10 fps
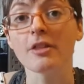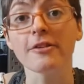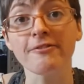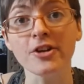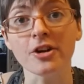
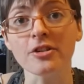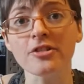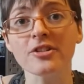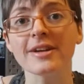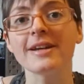The
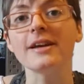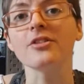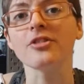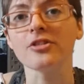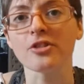first
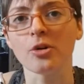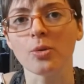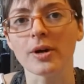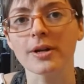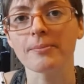is the Soul
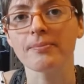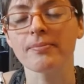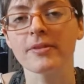Work.